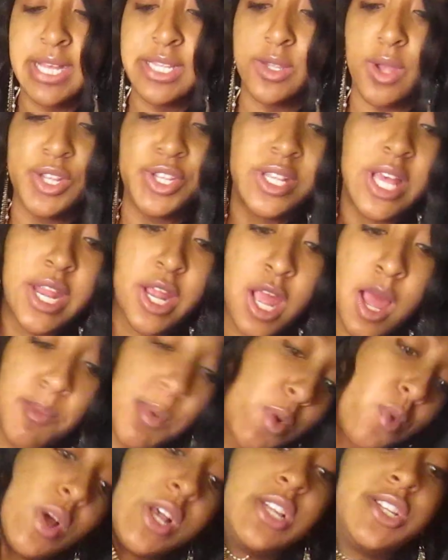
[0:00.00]
So I just got a
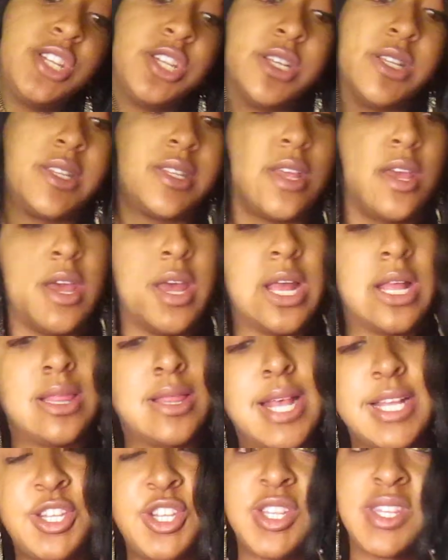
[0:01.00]
couple questions.
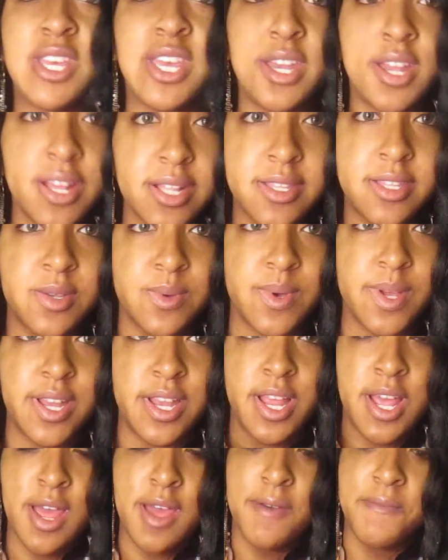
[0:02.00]
Let's just get into it.